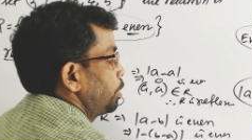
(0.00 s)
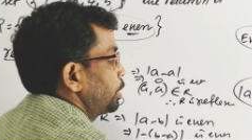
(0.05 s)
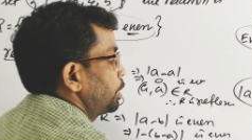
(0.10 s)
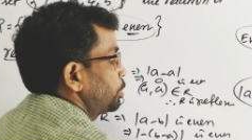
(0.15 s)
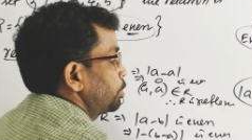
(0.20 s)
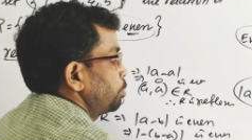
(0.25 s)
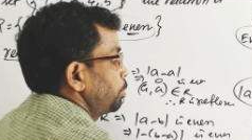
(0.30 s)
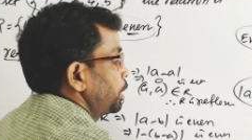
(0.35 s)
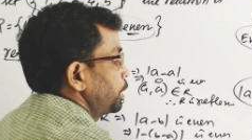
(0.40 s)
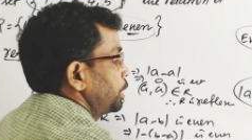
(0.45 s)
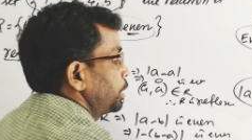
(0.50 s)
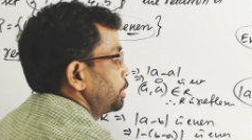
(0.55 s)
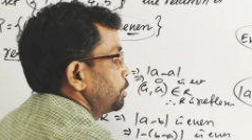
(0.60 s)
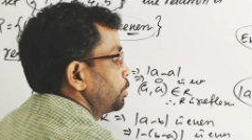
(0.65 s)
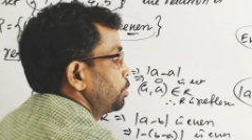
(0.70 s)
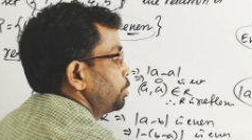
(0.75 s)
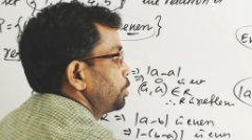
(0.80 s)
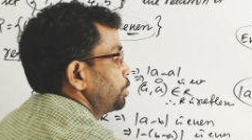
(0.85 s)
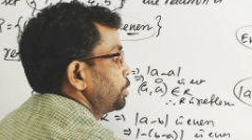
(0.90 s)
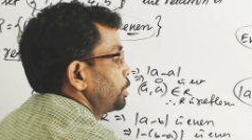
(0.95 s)
minus 2
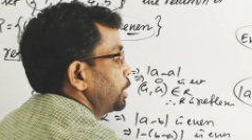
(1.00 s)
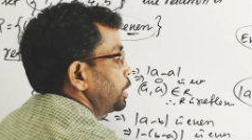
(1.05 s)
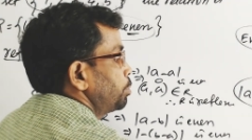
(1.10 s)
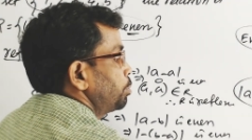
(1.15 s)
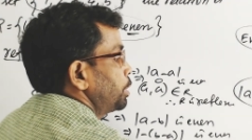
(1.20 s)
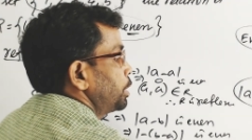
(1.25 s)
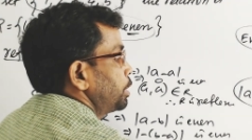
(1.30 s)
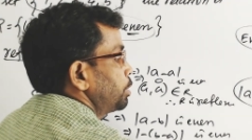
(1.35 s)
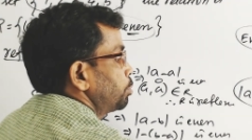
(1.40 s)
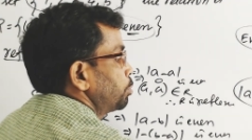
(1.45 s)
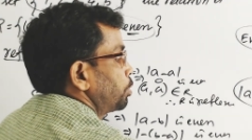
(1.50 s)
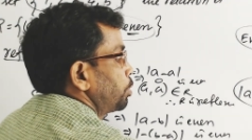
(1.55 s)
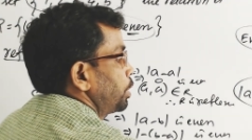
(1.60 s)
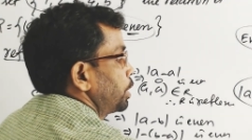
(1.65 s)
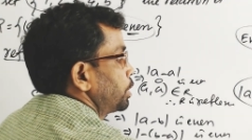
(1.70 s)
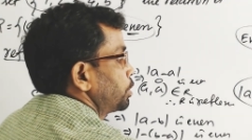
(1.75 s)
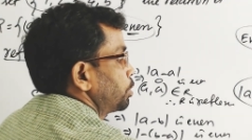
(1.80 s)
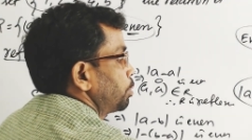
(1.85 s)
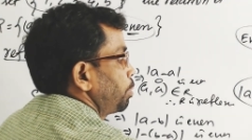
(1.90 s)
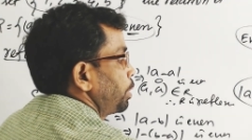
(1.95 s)
same as modulus of
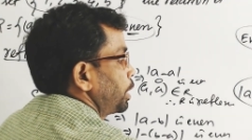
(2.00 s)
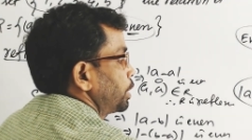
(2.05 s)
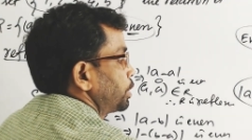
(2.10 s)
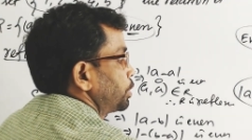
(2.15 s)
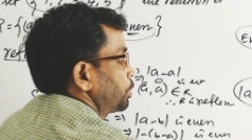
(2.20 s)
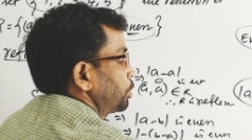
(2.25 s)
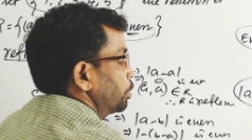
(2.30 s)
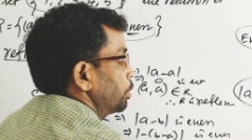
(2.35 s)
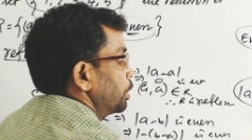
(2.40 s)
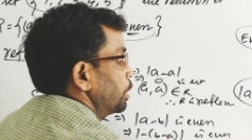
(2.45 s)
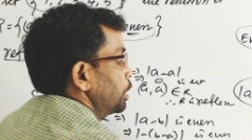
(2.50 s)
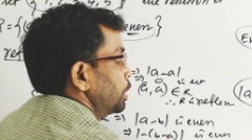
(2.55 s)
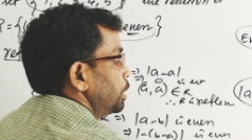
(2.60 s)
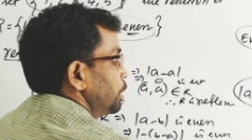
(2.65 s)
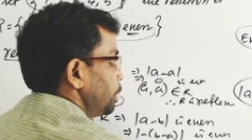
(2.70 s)
plus 2, so